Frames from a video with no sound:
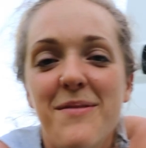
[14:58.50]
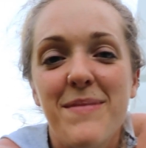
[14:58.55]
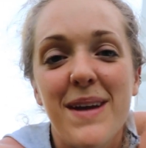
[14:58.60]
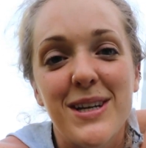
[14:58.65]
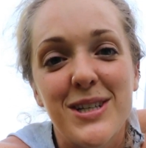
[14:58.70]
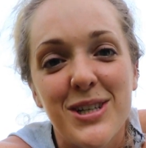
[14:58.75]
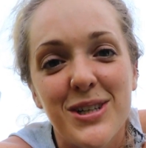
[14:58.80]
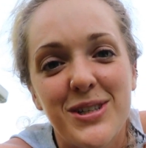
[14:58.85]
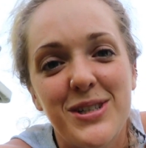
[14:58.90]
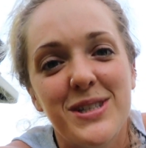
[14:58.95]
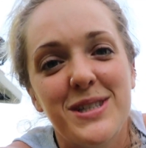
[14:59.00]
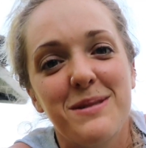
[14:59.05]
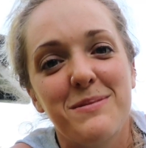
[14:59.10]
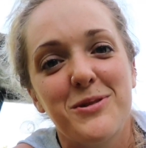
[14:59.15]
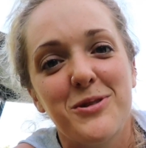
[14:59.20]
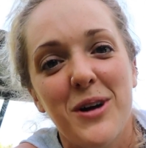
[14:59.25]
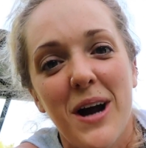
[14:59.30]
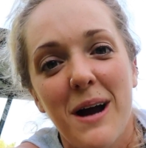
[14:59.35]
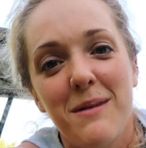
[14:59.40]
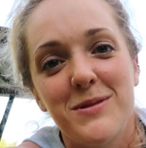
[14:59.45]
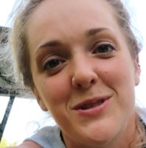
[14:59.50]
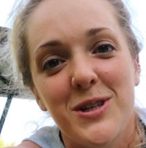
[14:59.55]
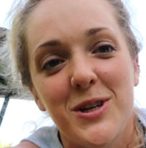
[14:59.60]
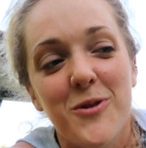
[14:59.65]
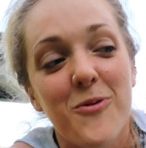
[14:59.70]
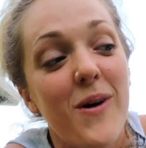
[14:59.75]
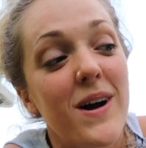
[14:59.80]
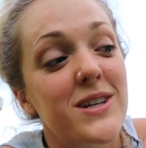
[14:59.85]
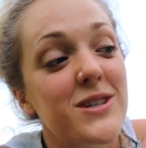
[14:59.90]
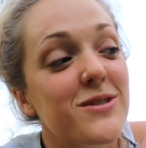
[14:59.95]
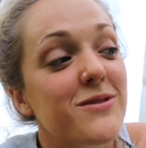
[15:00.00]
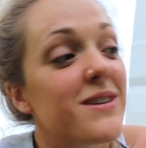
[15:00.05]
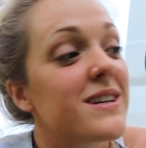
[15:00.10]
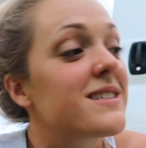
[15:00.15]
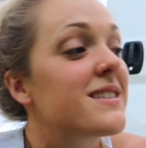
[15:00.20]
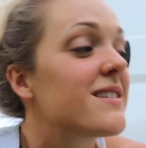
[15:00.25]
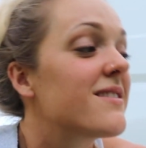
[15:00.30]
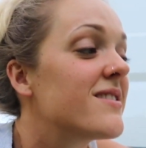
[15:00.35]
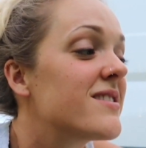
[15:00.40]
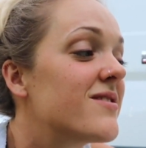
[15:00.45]
make sure to subscribe so you can watch the
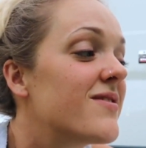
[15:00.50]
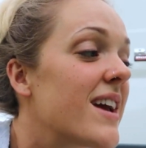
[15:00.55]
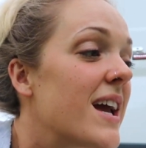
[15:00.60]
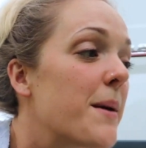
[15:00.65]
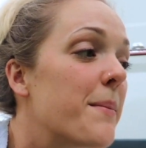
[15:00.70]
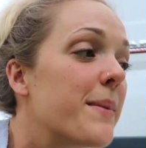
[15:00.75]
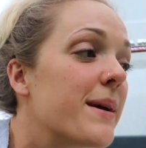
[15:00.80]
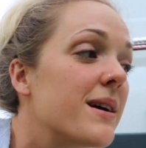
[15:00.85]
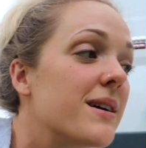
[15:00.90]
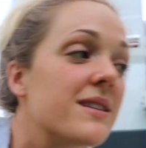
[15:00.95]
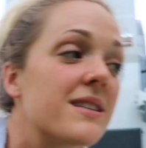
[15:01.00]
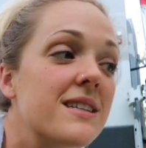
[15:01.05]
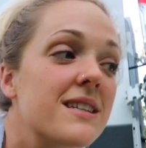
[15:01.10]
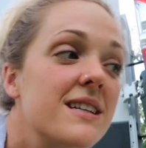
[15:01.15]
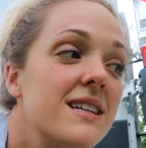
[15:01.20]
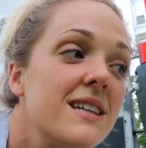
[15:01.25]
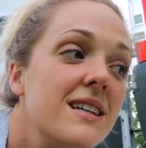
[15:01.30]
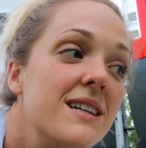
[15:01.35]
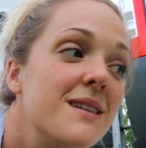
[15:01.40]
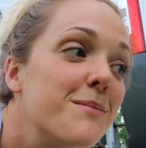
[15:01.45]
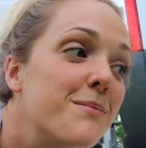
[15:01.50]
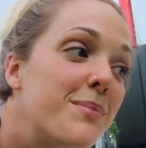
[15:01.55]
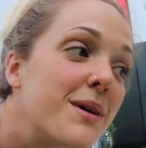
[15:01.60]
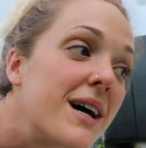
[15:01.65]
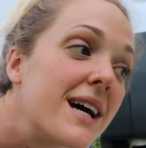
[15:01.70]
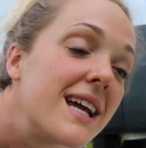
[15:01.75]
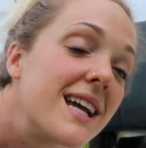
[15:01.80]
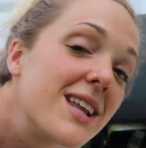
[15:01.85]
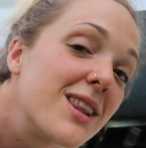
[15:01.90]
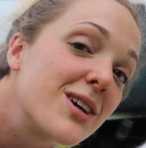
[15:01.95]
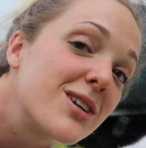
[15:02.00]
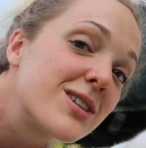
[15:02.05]
rest of this van build. But it